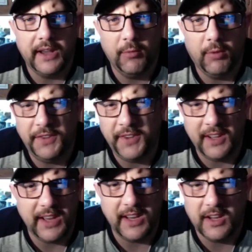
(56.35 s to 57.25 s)
What's it
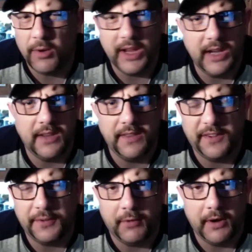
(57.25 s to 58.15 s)
like going into
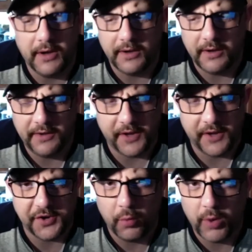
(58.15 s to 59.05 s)
this one in, in
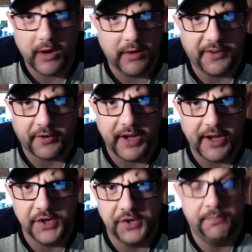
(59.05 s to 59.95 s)
such a weird,
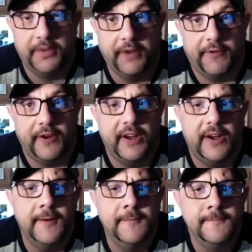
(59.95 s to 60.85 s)
strange, different
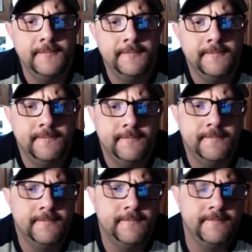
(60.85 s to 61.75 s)
year?
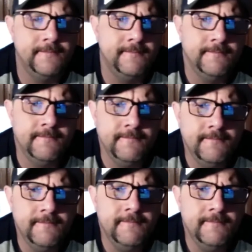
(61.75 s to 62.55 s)
Uh, it's going to be